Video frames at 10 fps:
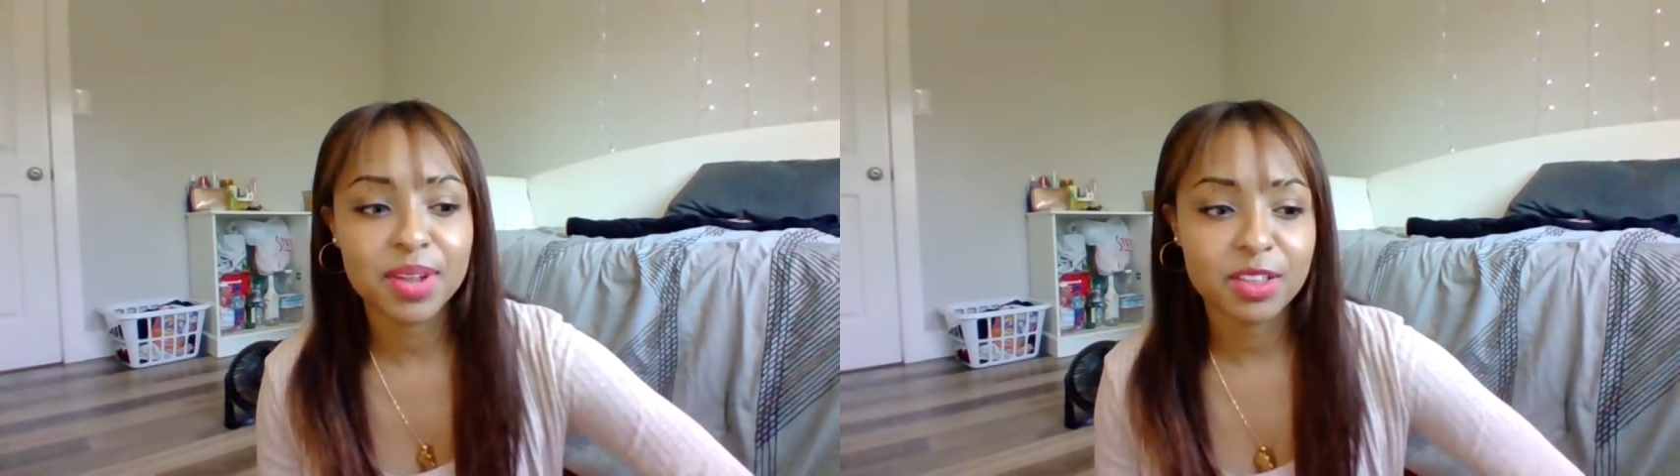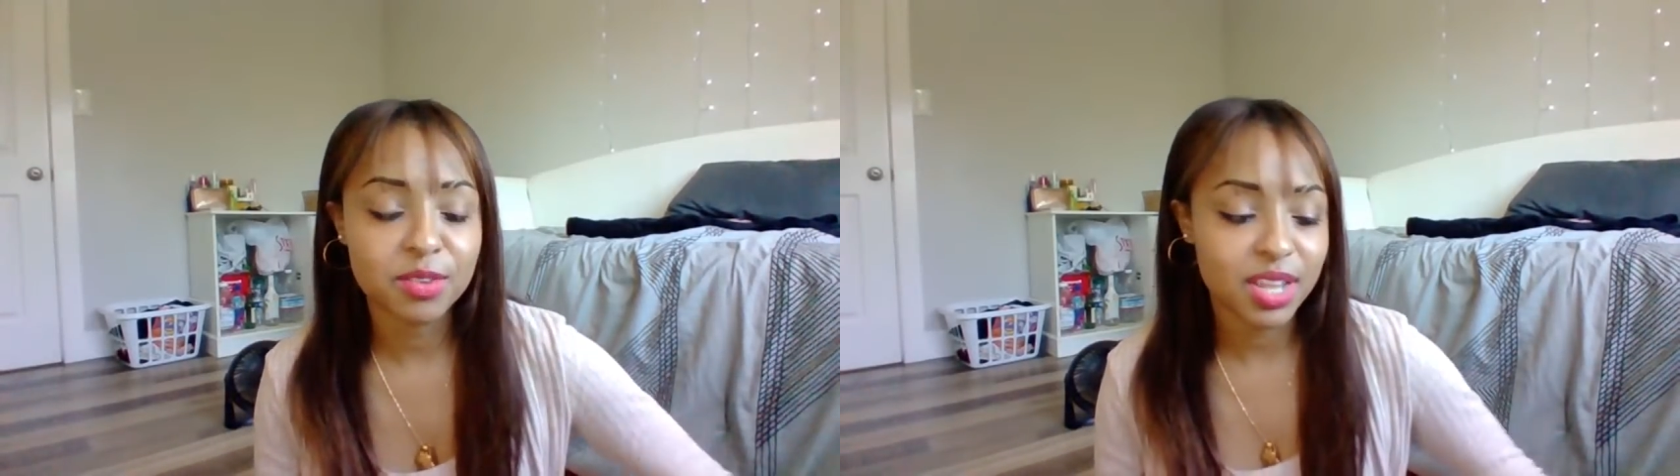
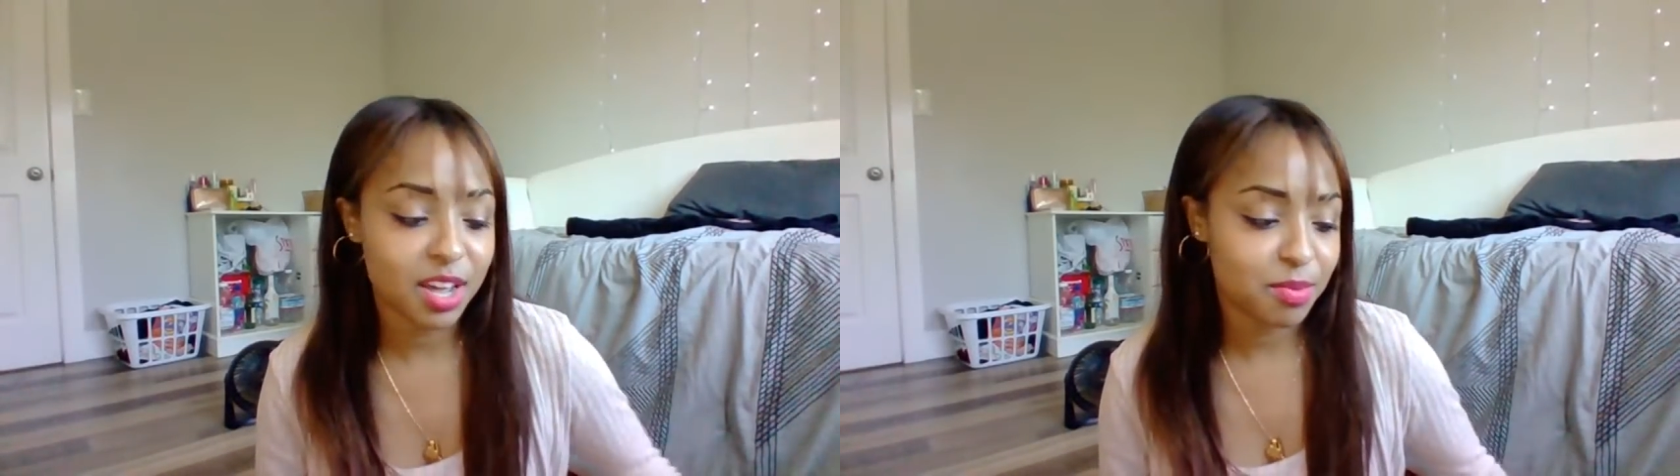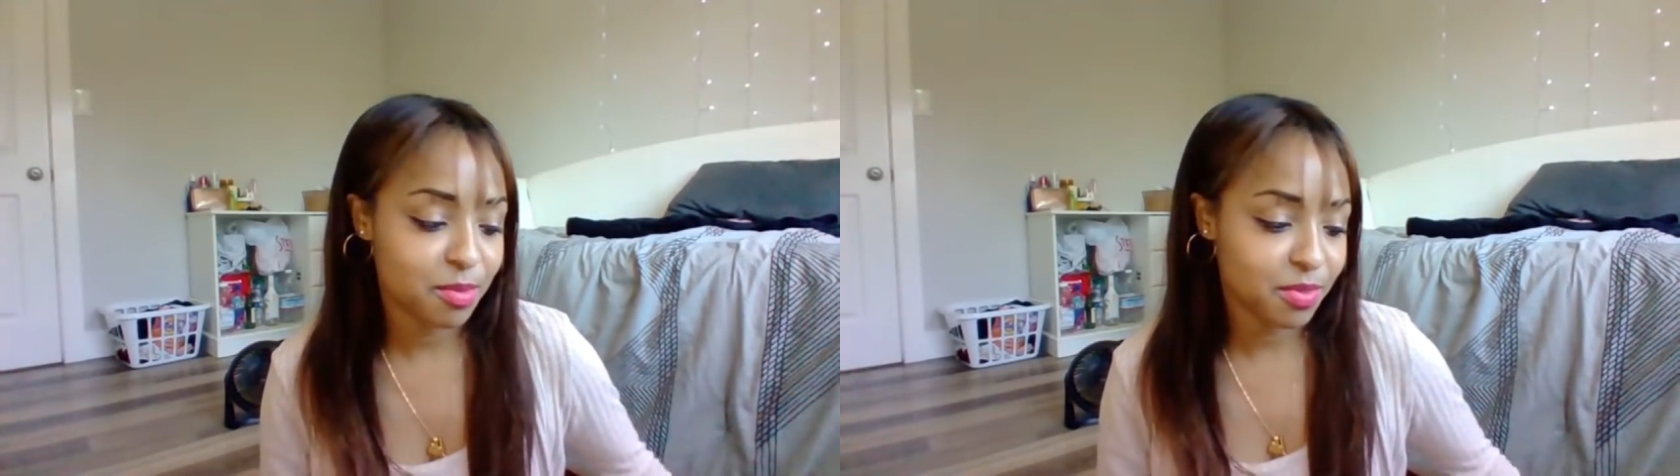but I know a
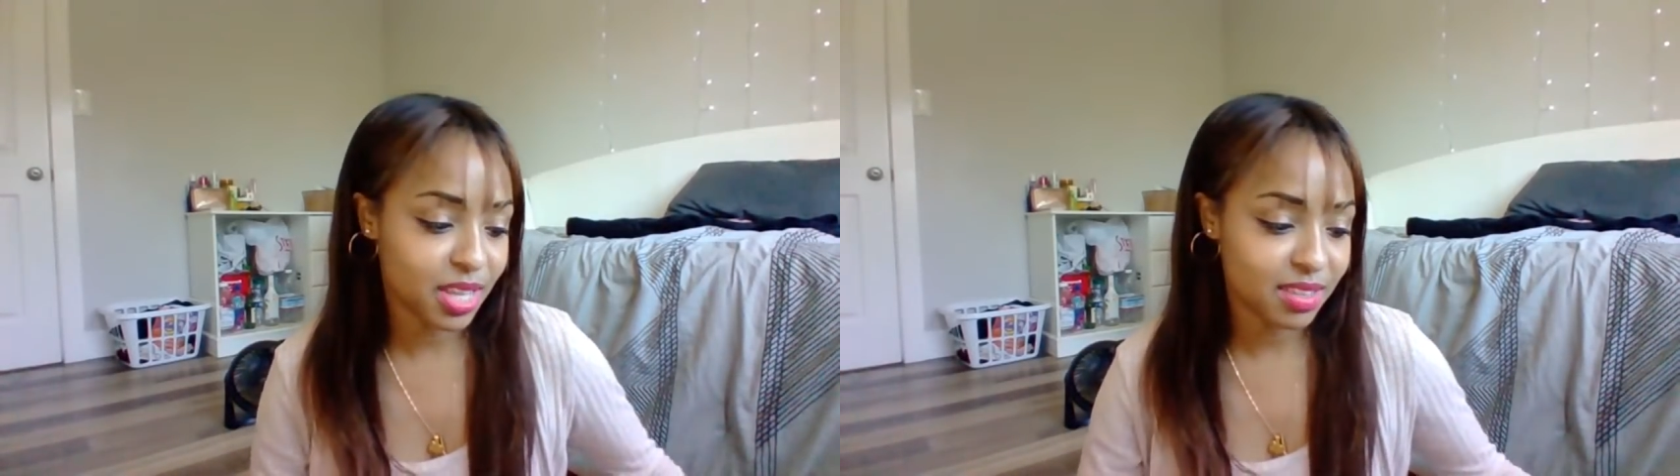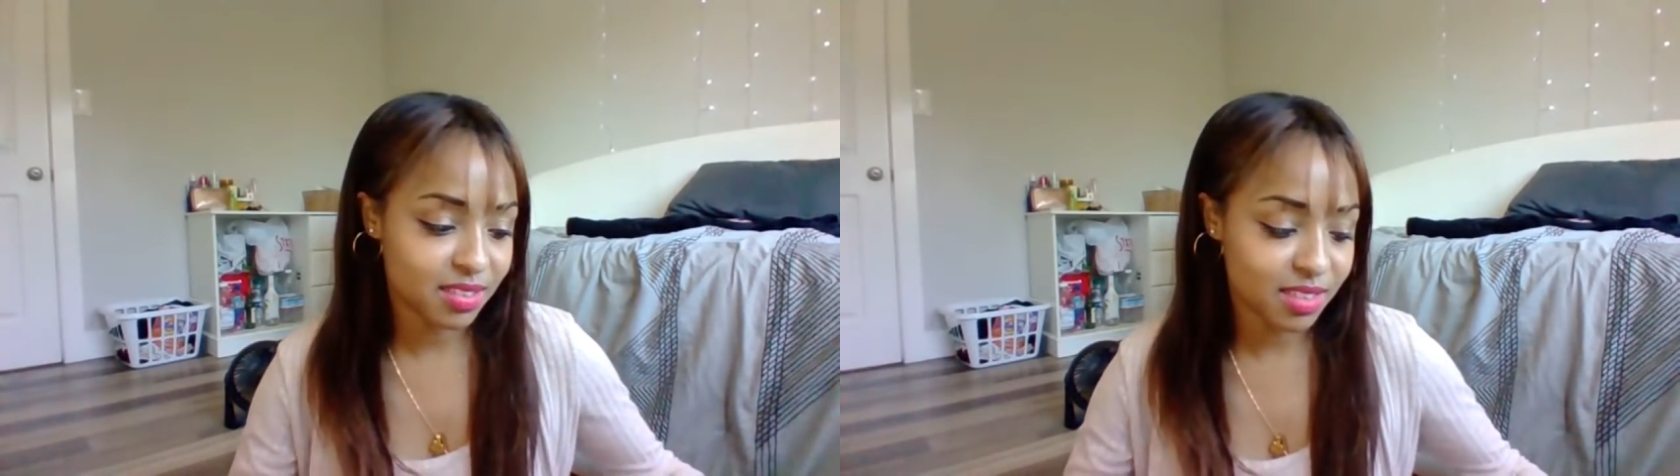lot of people
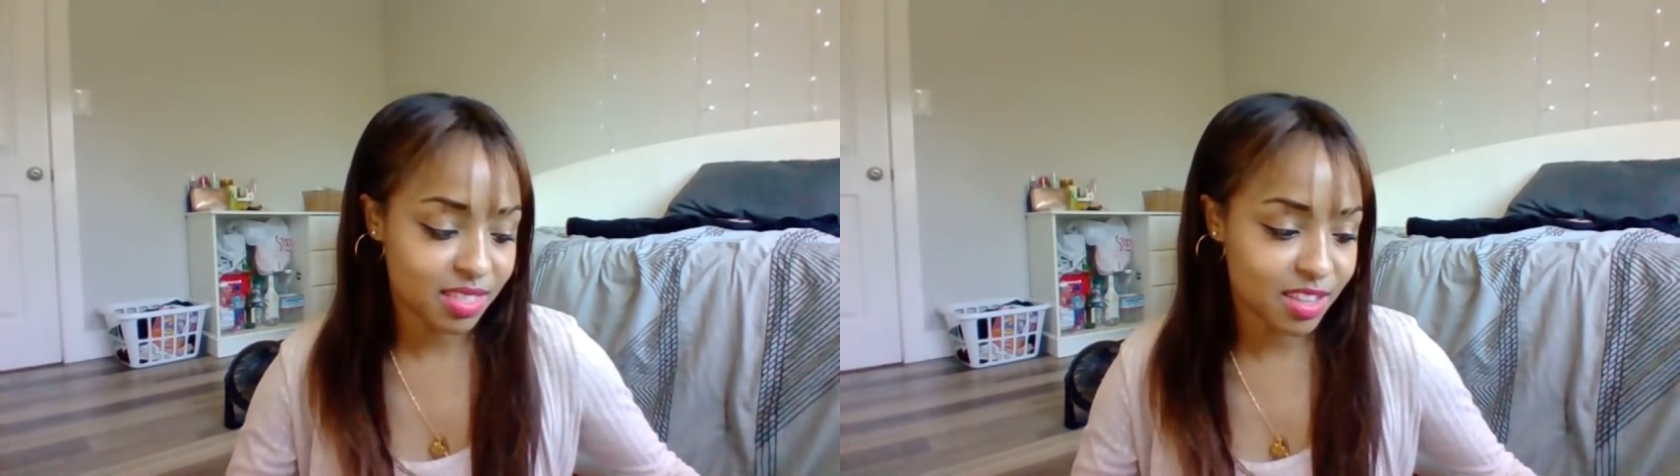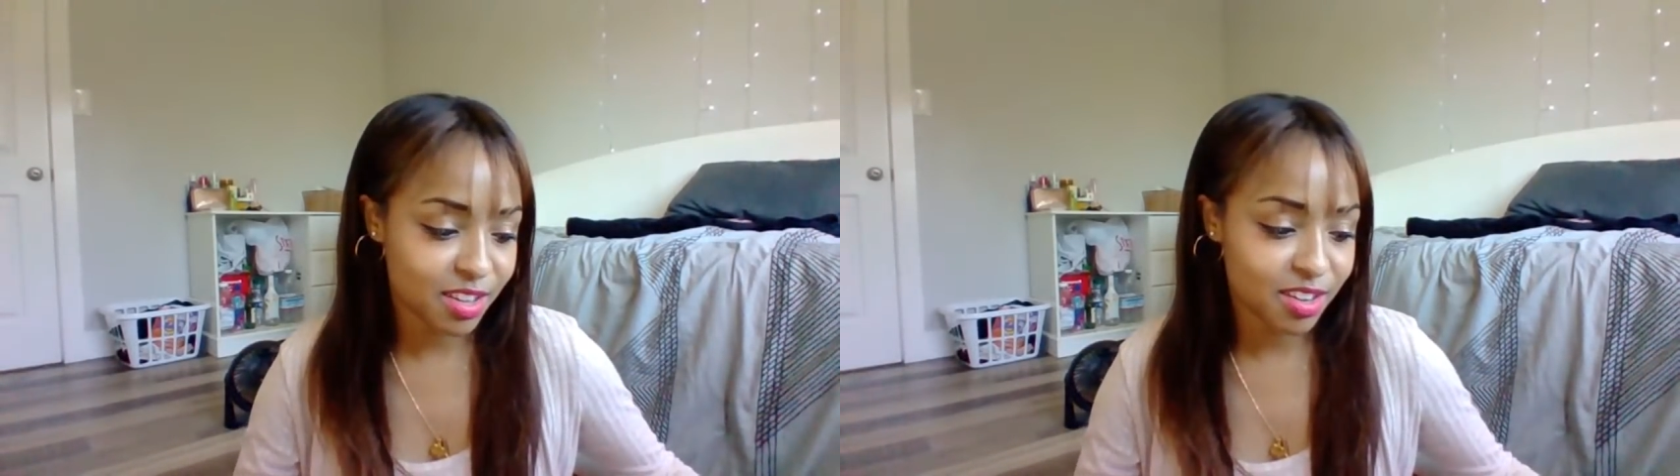like to
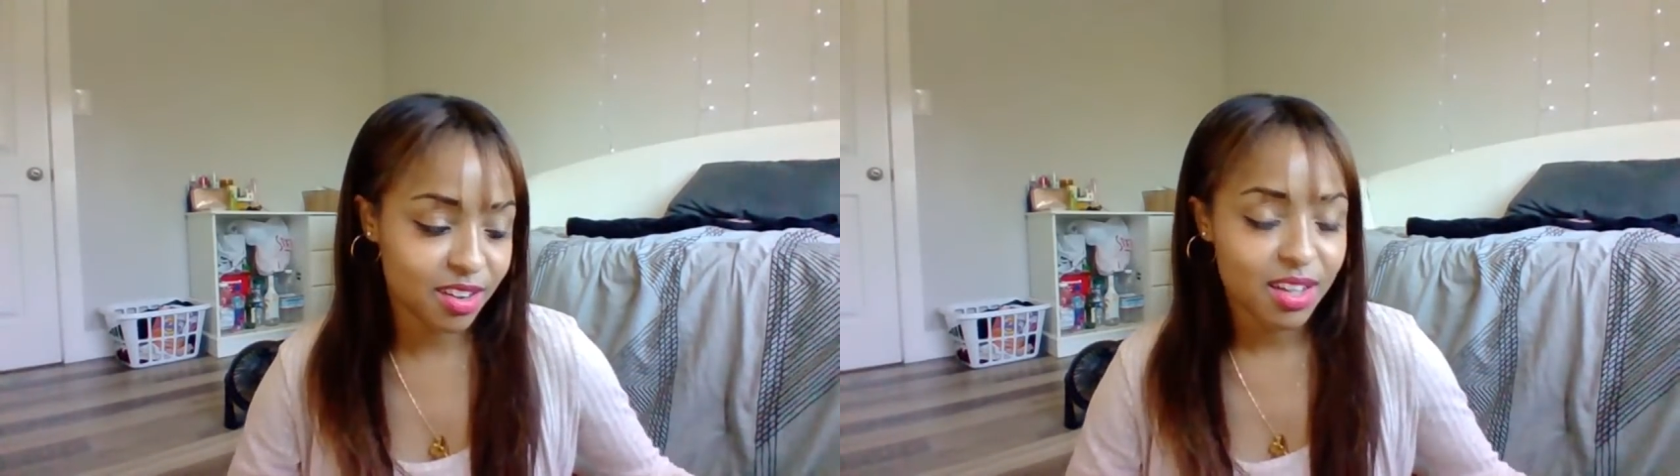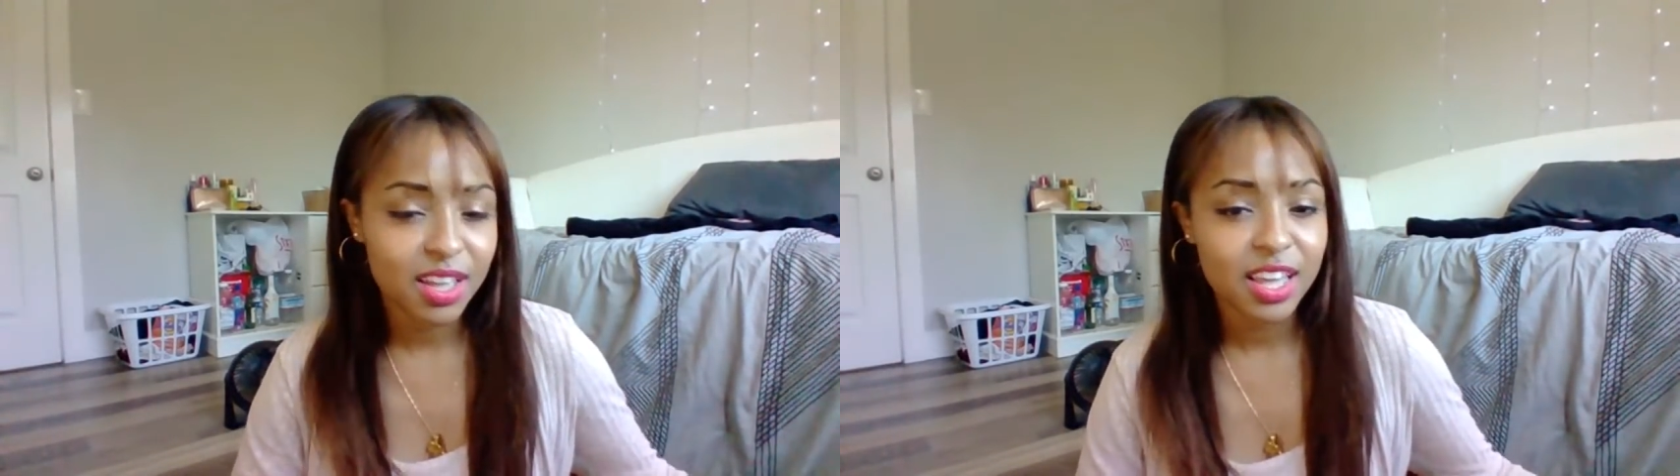sit there,